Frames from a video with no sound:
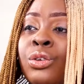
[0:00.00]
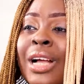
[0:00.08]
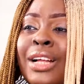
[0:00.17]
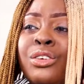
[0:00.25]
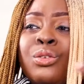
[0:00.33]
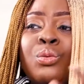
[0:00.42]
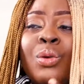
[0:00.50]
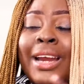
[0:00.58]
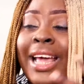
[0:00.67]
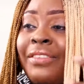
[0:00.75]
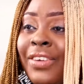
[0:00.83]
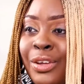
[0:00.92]
you can do
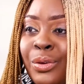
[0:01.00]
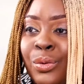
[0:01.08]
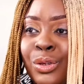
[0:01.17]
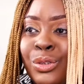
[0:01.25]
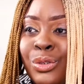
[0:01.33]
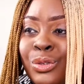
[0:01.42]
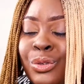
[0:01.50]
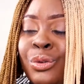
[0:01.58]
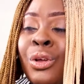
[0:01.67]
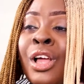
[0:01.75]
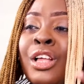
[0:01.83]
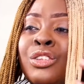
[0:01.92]
whatever you want to
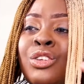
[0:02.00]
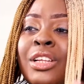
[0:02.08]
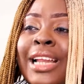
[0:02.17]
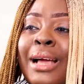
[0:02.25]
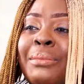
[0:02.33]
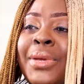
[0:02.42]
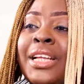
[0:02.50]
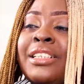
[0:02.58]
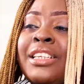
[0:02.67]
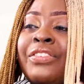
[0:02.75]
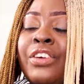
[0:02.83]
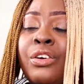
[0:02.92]
do. So that means
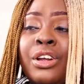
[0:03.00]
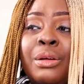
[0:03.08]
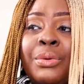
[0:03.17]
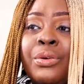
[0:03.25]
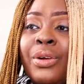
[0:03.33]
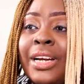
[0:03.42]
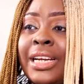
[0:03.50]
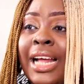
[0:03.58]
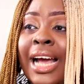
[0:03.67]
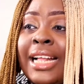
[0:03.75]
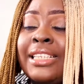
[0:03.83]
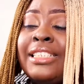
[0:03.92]
if you're going to be running
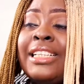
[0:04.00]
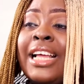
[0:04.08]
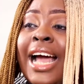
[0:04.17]
ads, the